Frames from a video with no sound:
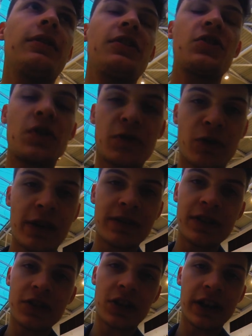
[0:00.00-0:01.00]
Subscribe
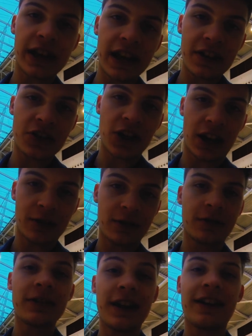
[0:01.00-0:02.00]
to the Chinese channel,
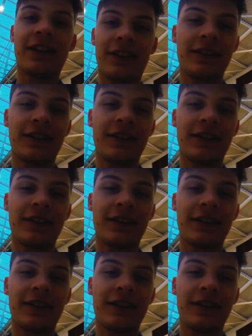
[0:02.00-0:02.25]
yeah.